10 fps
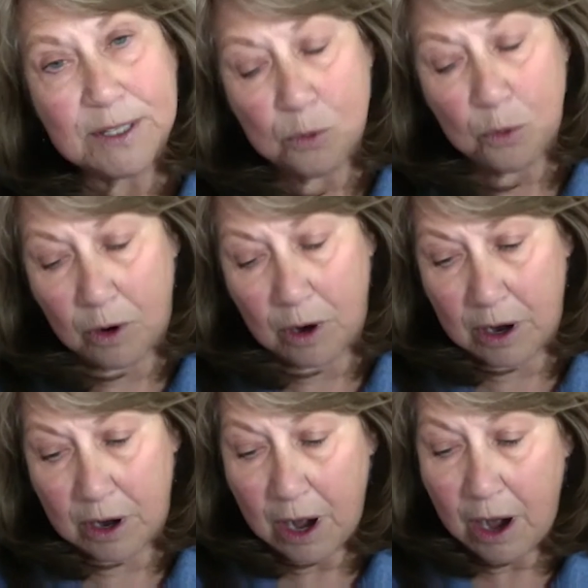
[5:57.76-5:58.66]

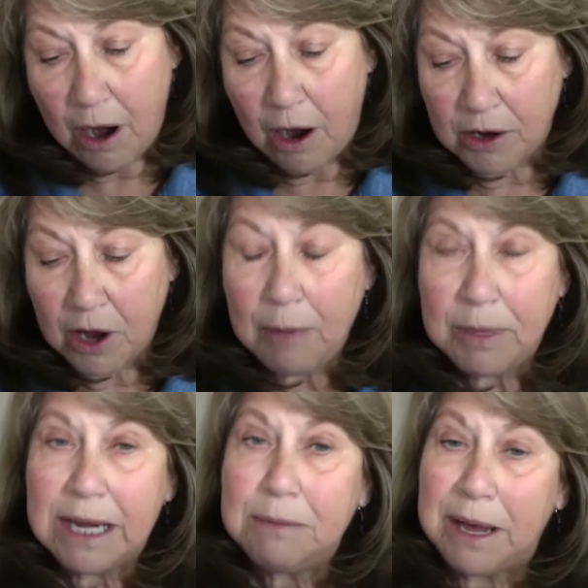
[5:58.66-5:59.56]
award are
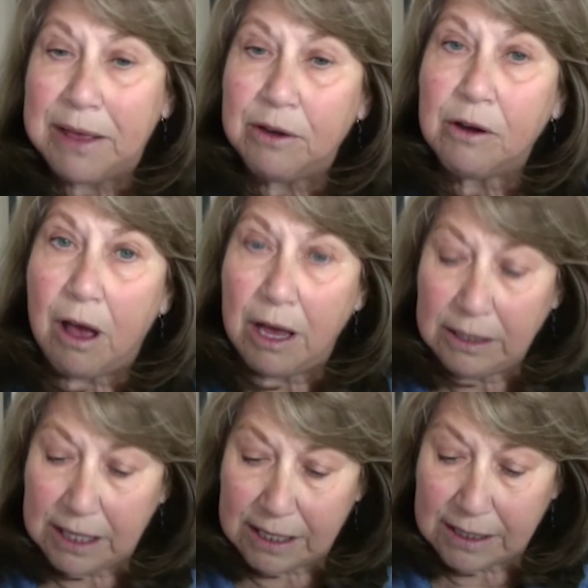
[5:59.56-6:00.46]
nominated by their
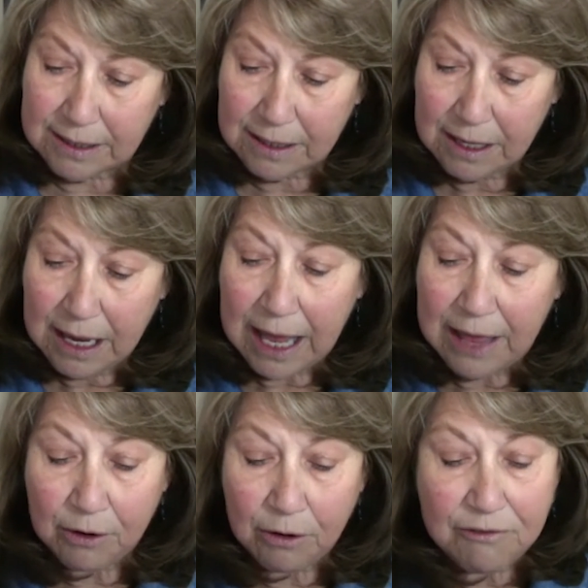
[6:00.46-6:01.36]
colleagues. And
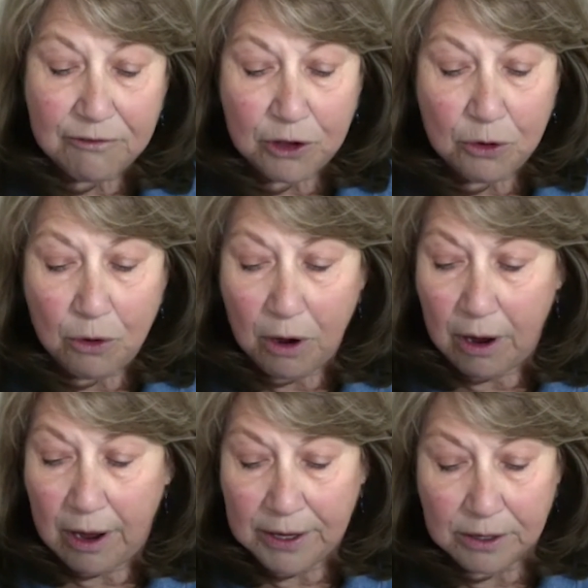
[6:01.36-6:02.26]
there are few
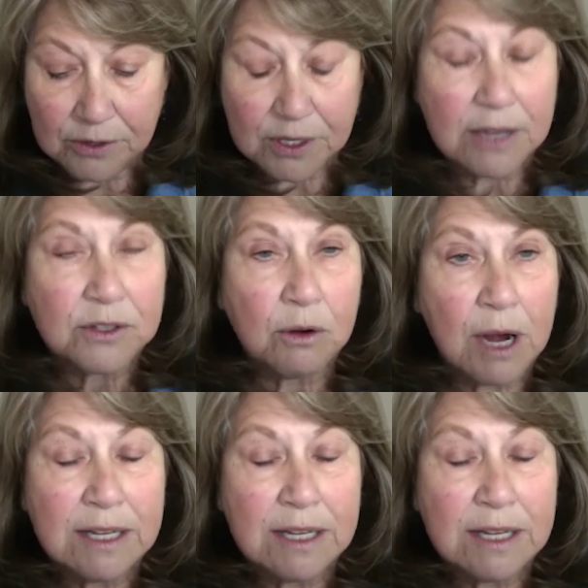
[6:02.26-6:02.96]
honors as great